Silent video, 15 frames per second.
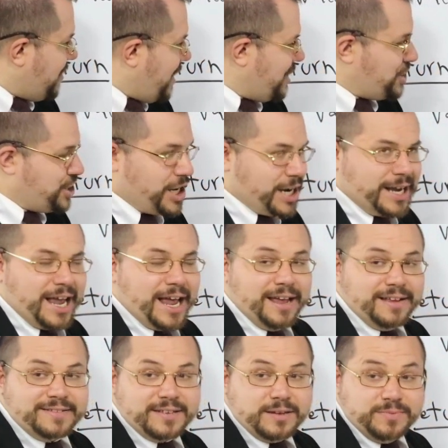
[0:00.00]
I check
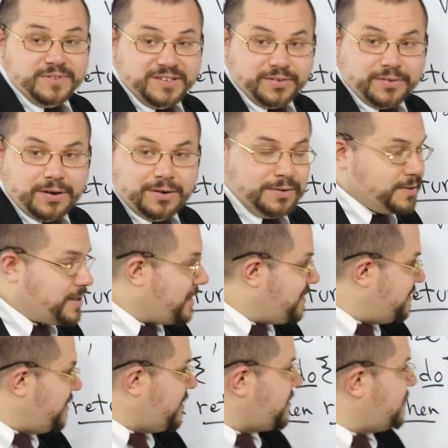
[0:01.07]
a sub 0, that's
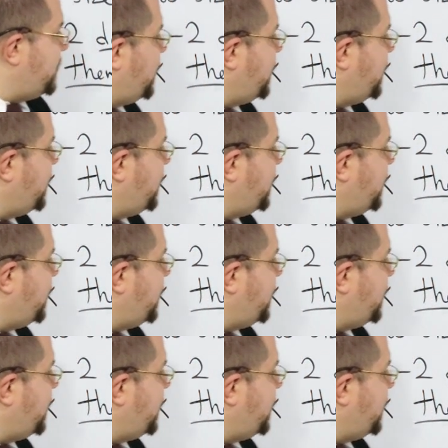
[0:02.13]
6.